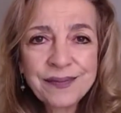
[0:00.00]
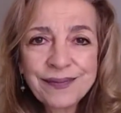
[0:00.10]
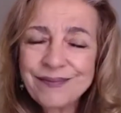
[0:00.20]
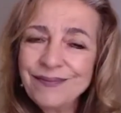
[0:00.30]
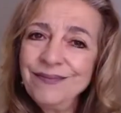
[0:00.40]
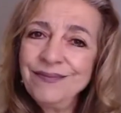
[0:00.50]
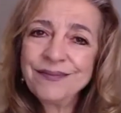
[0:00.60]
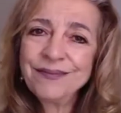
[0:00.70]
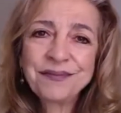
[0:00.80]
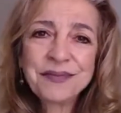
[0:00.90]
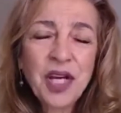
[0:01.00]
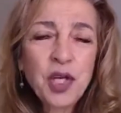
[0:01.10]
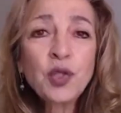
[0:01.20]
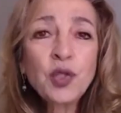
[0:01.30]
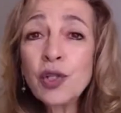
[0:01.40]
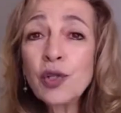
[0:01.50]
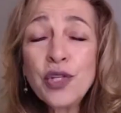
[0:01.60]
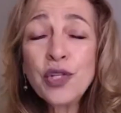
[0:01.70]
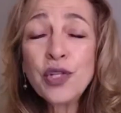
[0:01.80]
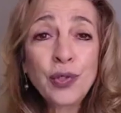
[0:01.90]
mm, you're closing
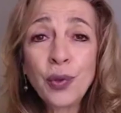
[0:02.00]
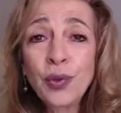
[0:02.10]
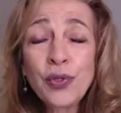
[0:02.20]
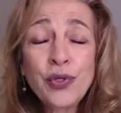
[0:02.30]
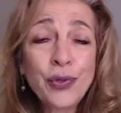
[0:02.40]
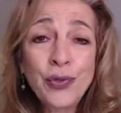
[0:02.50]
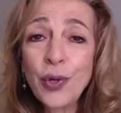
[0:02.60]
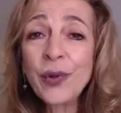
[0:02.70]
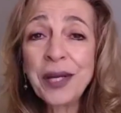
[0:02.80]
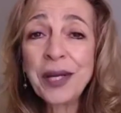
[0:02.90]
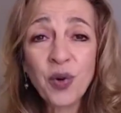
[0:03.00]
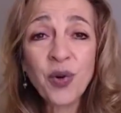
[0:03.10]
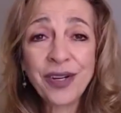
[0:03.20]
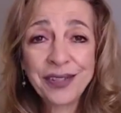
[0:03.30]
the doors to knowing more.